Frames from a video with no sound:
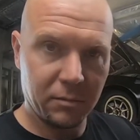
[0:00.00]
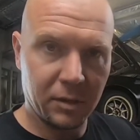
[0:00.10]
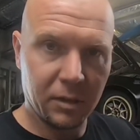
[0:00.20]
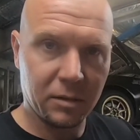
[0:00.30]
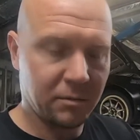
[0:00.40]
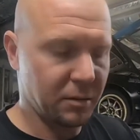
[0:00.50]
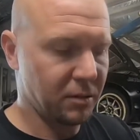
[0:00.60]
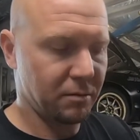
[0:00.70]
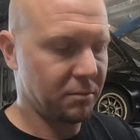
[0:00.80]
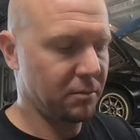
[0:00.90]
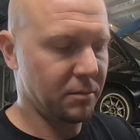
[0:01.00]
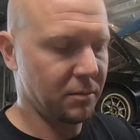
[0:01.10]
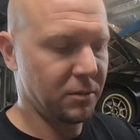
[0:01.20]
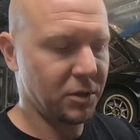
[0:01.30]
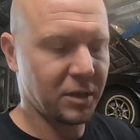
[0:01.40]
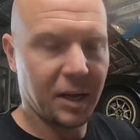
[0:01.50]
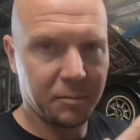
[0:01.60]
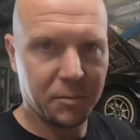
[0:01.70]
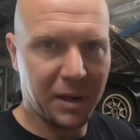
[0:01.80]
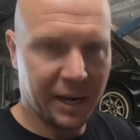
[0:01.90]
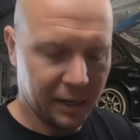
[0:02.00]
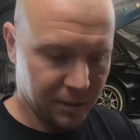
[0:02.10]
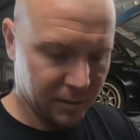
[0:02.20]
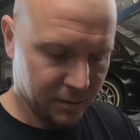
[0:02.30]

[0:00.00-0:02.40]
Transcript: it just comes back.